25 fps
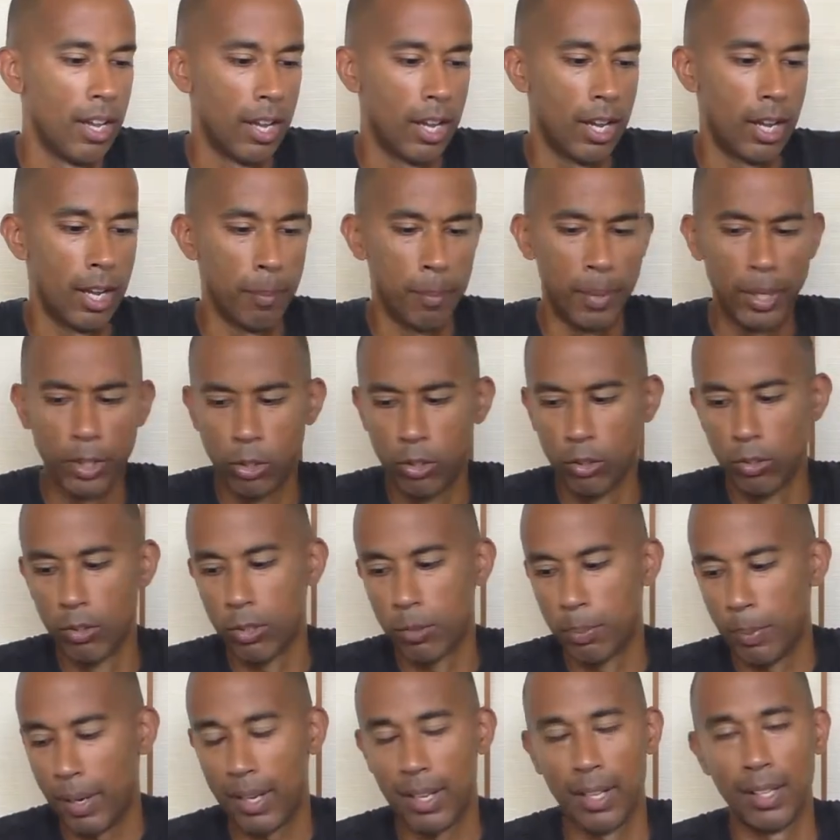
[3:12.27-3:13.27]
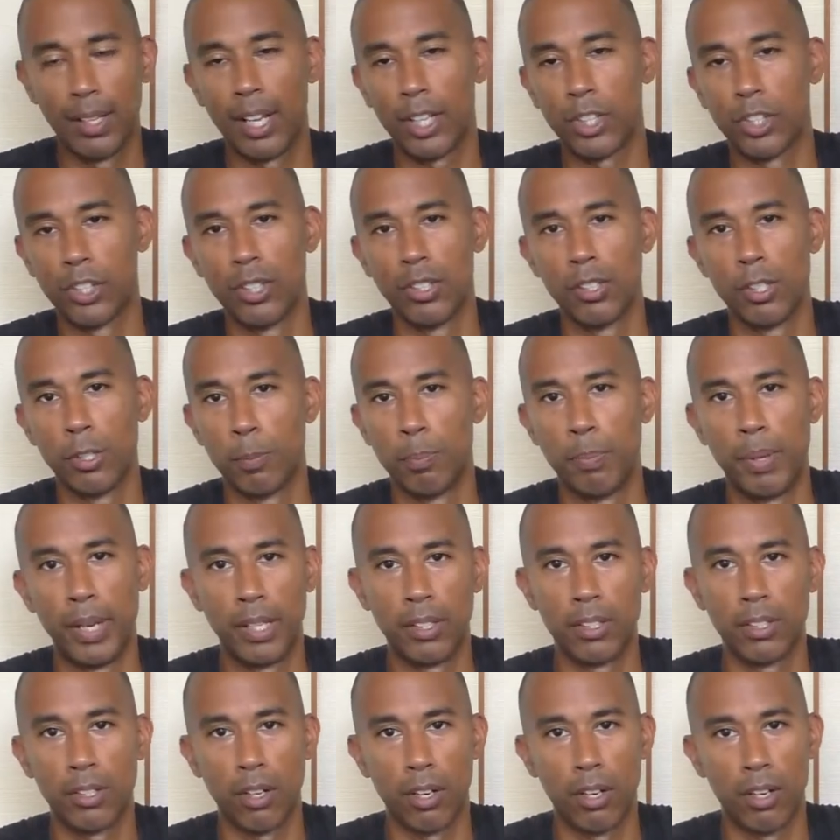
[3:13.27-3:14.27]
My collection is
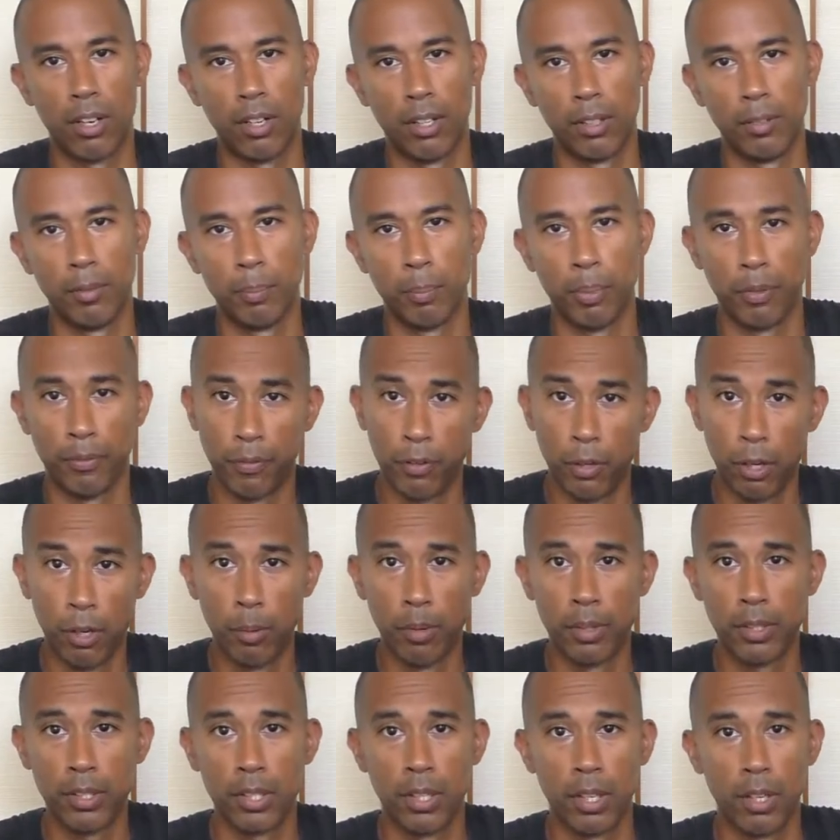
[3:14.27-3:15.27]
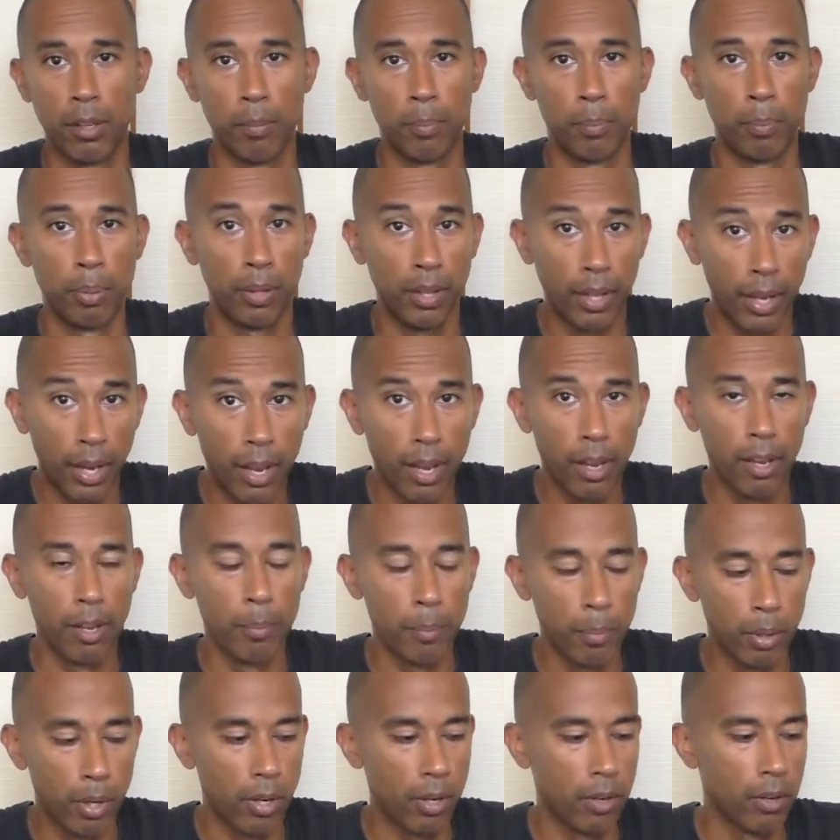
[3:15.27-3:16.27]
based on performance, on
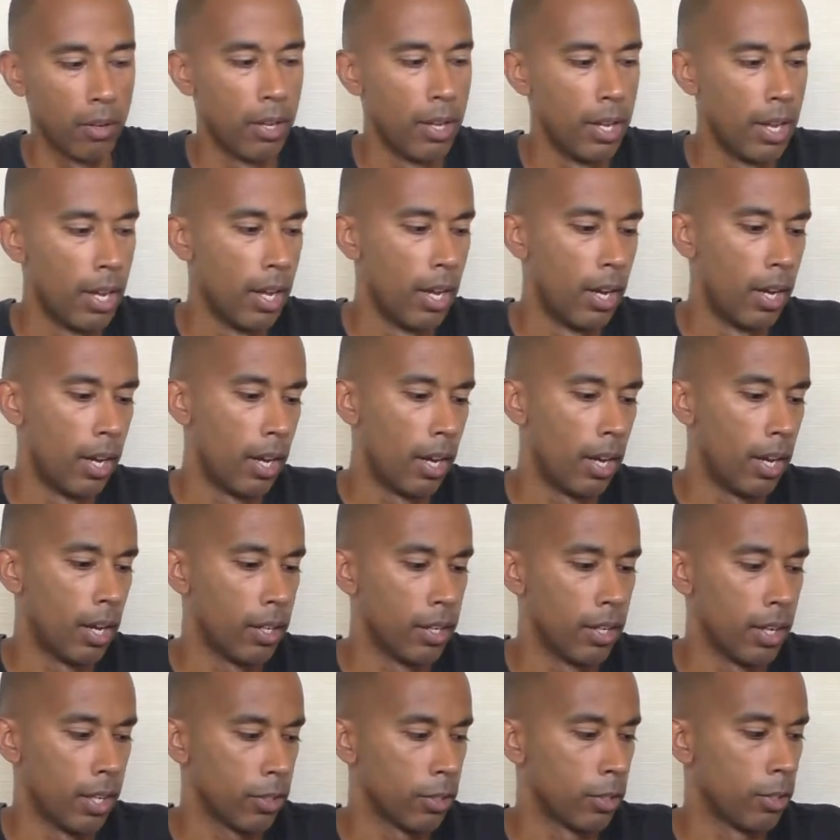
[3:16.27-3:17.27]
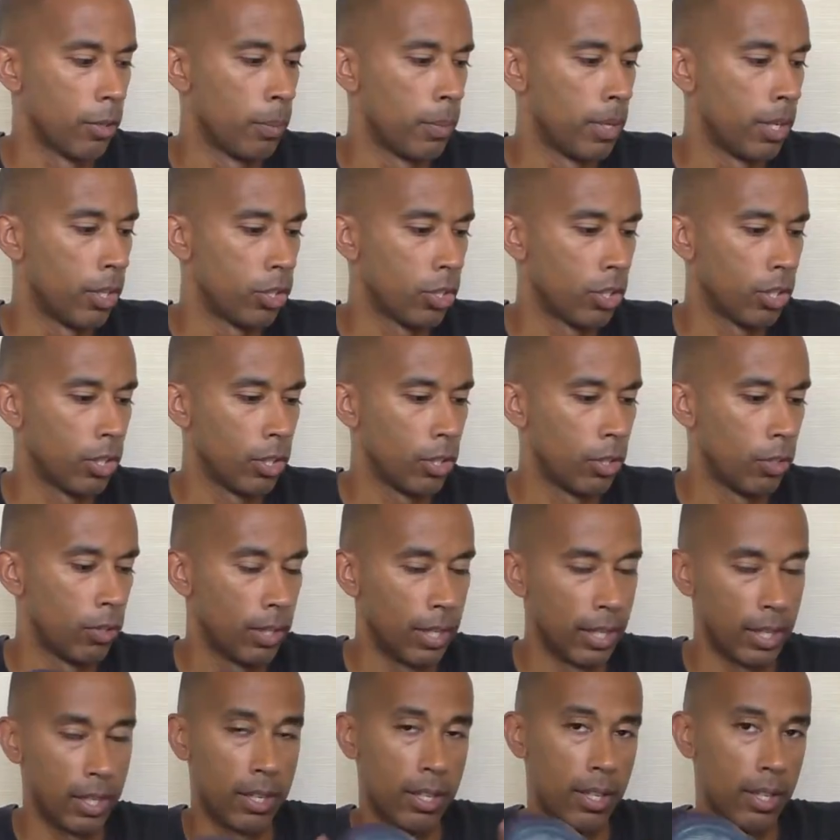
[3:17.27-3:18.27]
playing ball, not so much, you know,
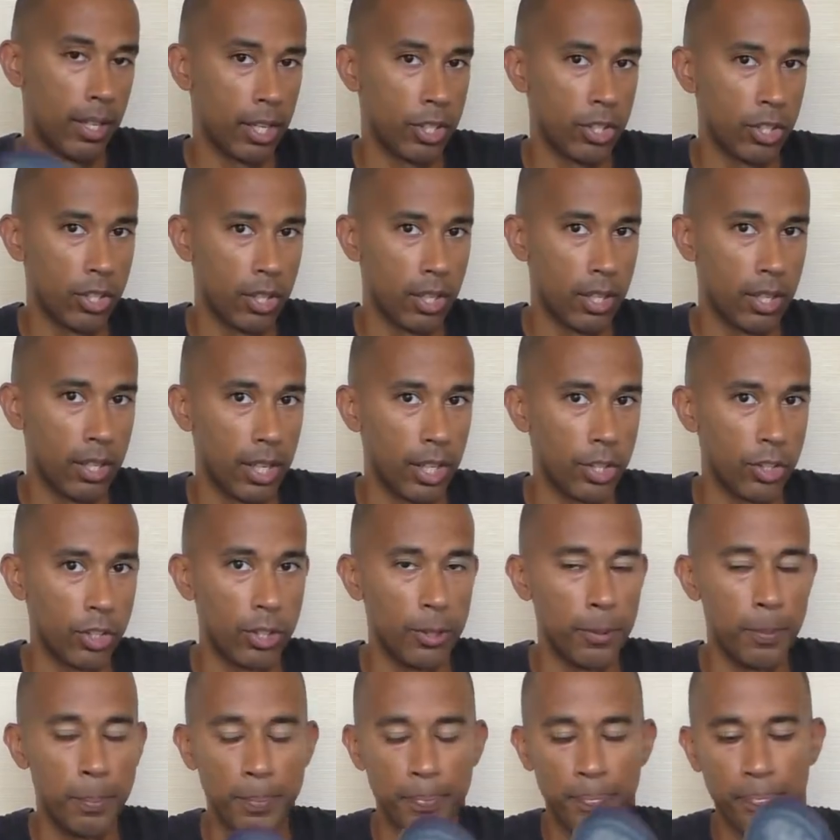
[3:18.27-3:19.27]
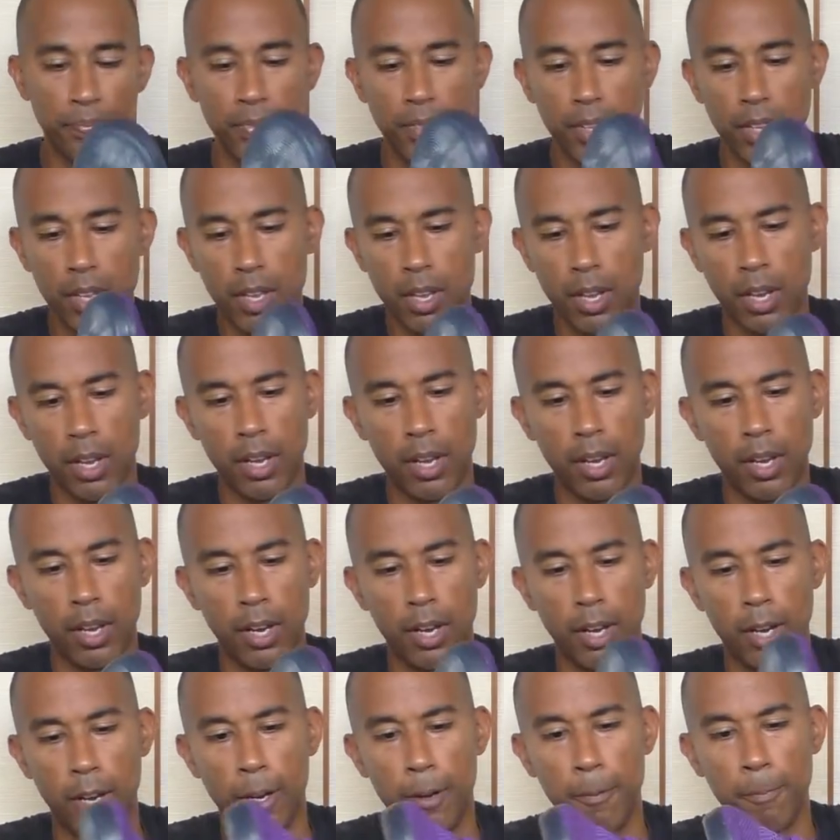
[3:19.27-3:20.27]
like collection.
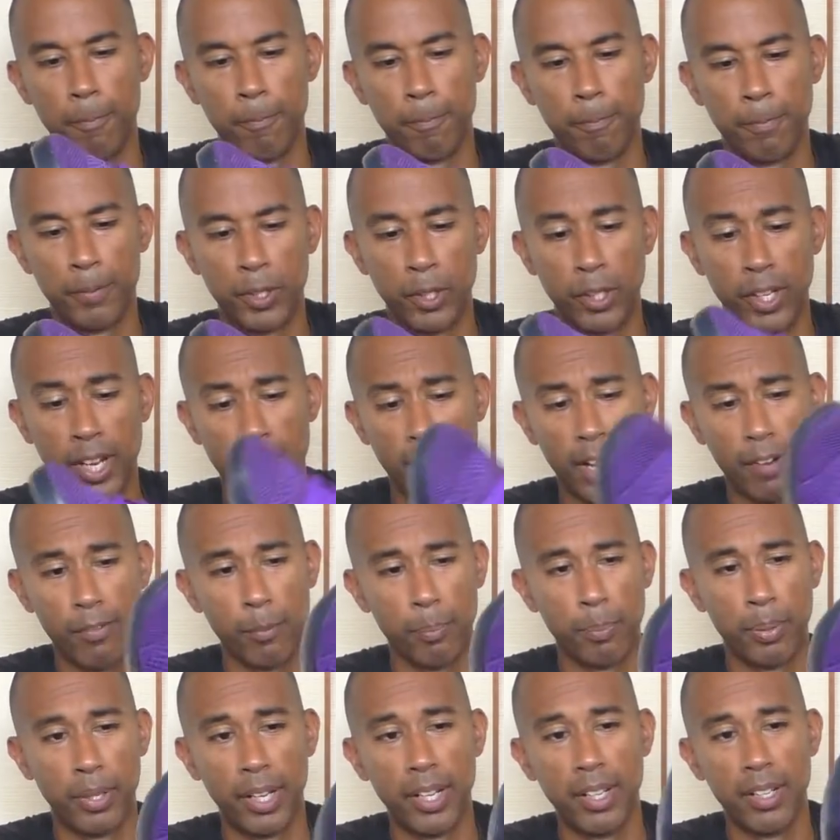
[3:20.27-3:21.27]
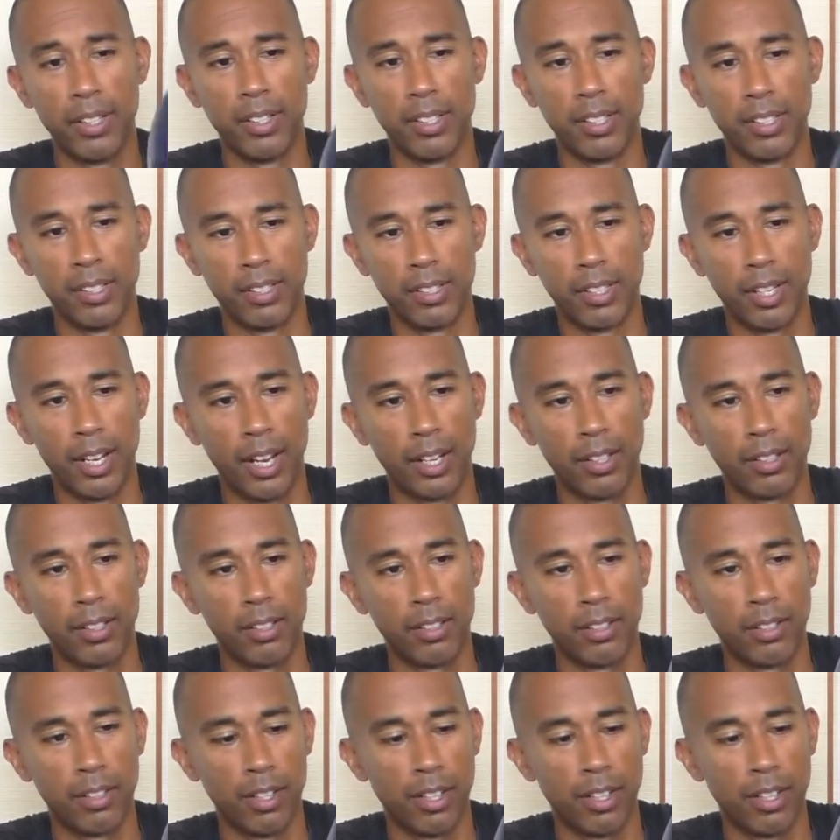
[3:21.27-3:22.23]
So yeah, I haven't played in these yet.